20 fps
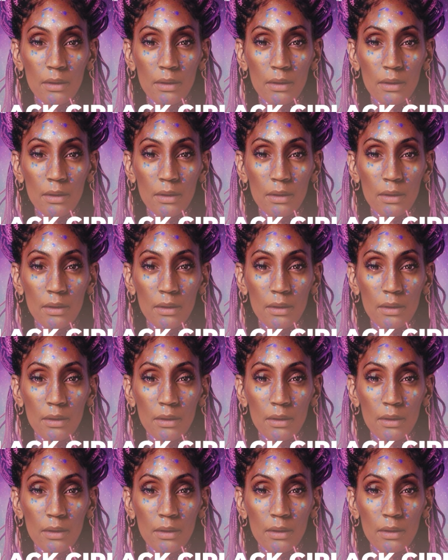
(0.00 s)

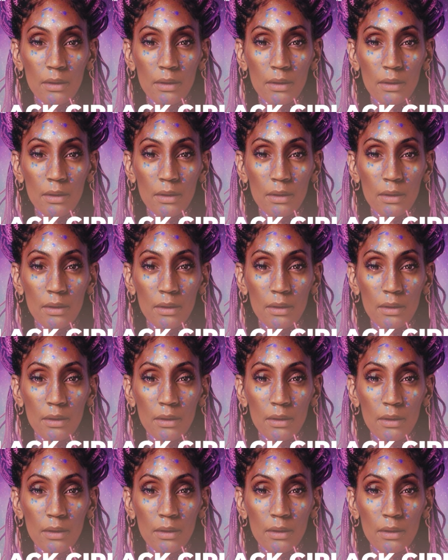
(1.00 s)

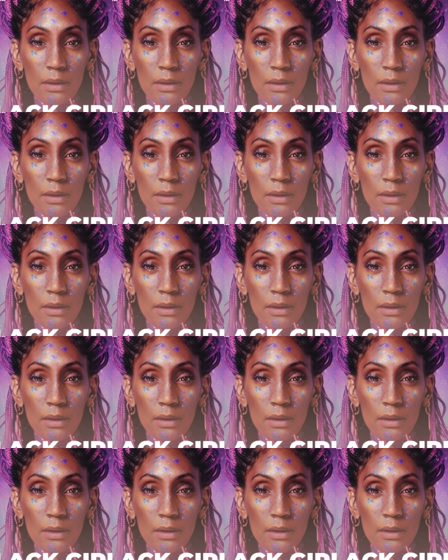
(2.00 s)

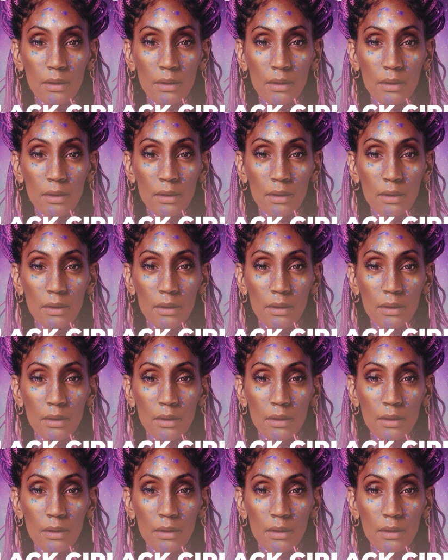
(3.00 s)

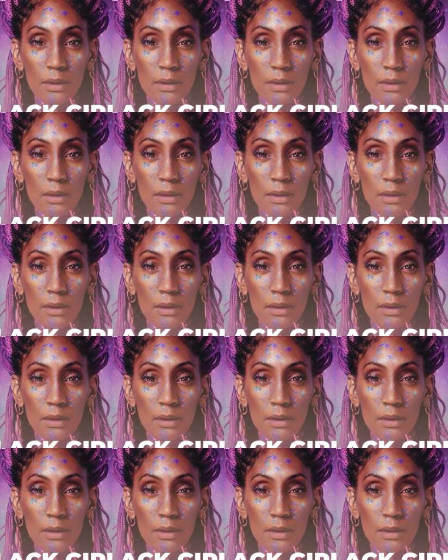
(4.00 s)
The face doesn't move, so there is nothing to read.